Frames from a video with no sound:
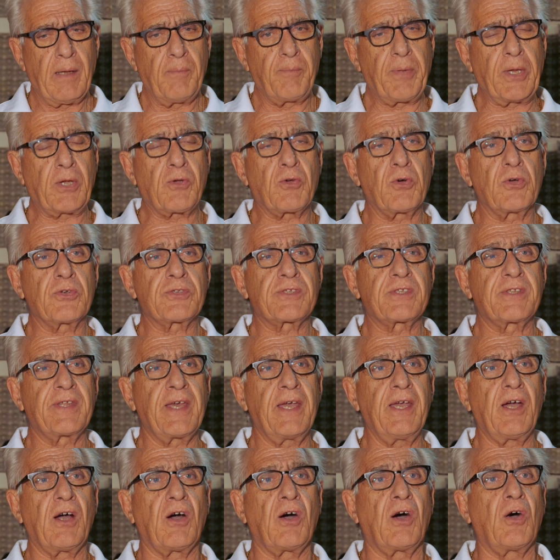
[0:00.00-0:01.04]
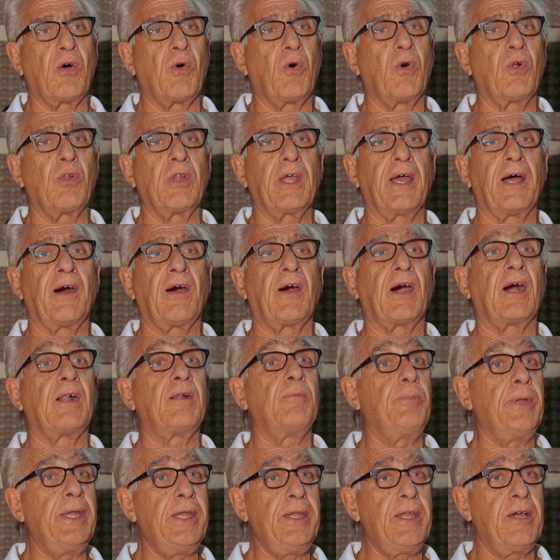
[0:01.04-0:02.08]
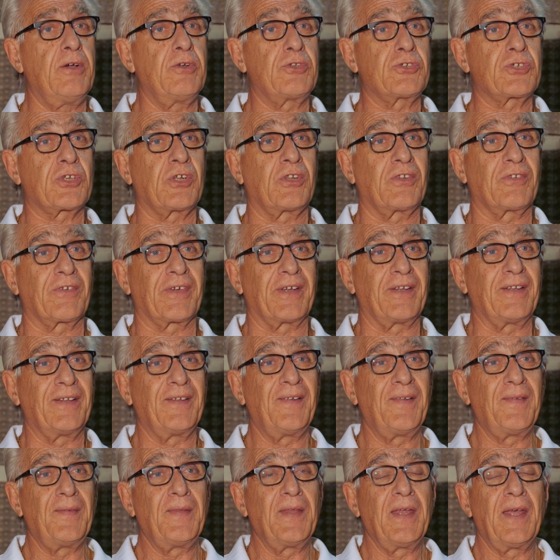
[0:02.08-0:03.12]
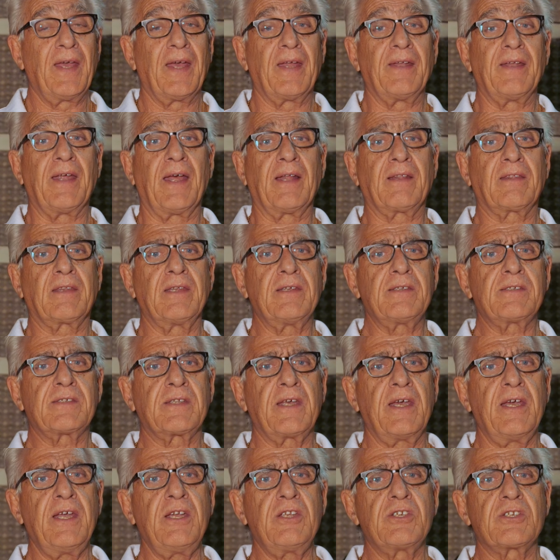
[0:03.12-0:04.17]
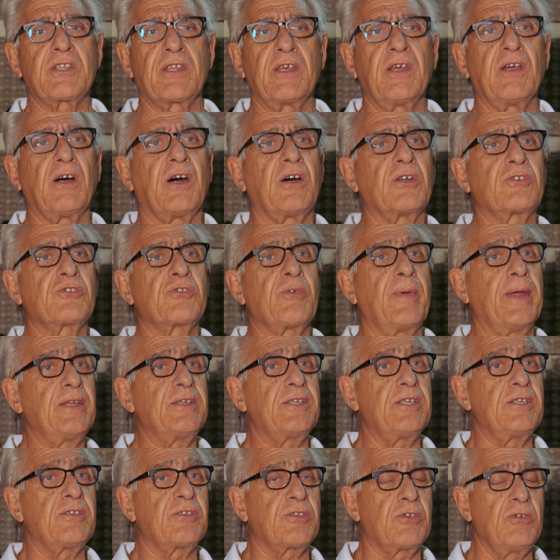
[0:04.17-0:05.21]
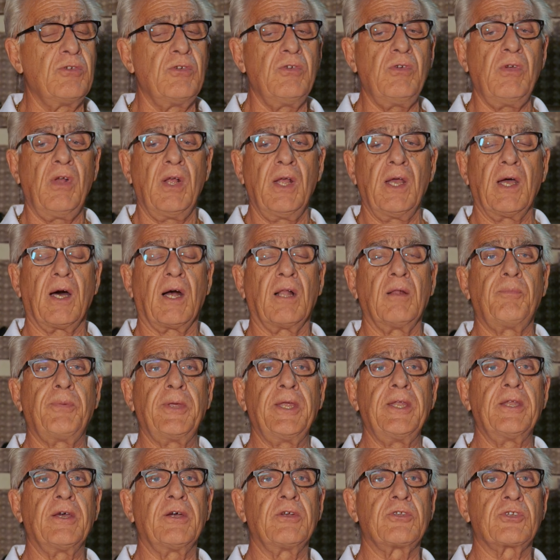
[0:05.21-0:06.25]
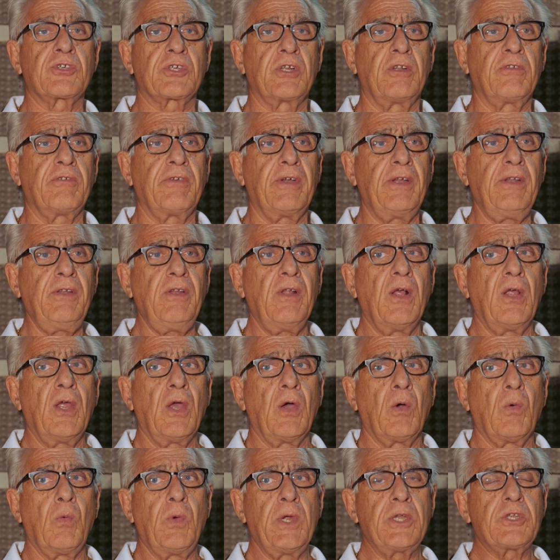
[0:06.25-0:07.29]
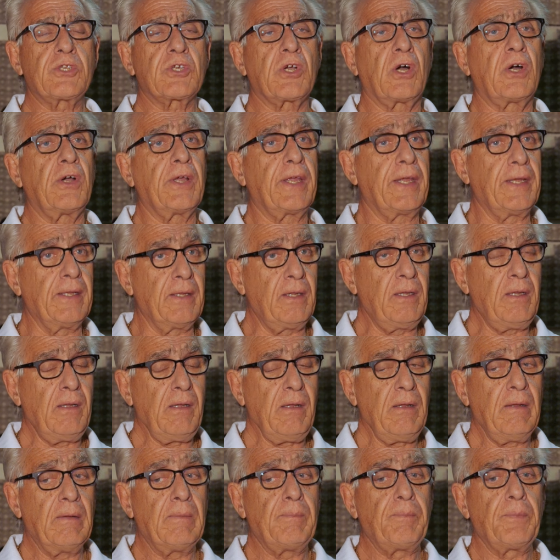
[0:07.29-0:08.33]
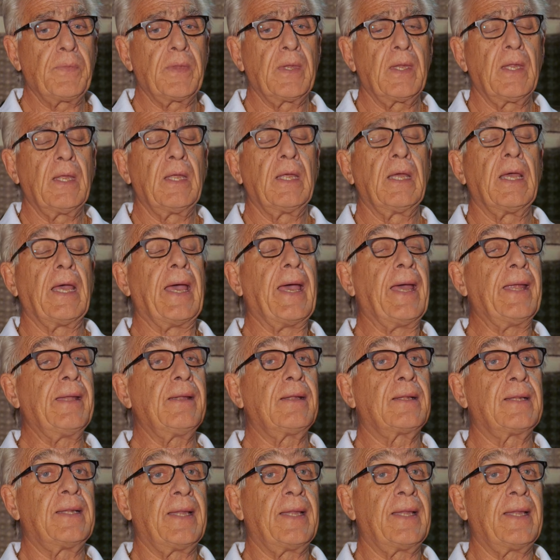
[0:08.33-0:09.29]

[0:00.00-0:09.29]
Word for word: because there are all our albino children. And at this stage, there are 22 albino children which are ill and